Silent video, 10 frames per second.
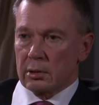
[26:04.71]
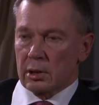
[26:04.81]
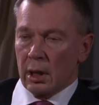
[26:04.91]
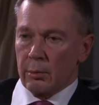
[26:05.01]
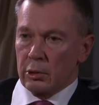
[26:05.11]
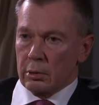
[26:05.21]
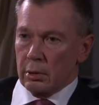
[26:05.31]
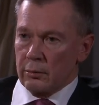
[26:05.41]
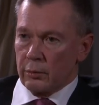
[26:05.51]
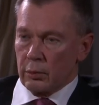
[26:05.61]

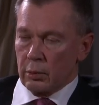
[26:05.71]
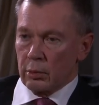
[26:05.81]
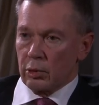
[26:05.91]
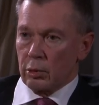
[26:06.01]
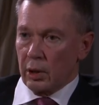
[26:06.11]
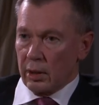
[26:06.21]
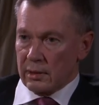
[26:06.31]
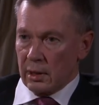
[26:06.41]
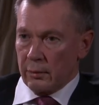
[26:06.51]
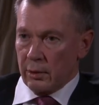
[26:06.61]
Tribunal for
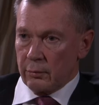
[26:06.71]
Yugoslavia,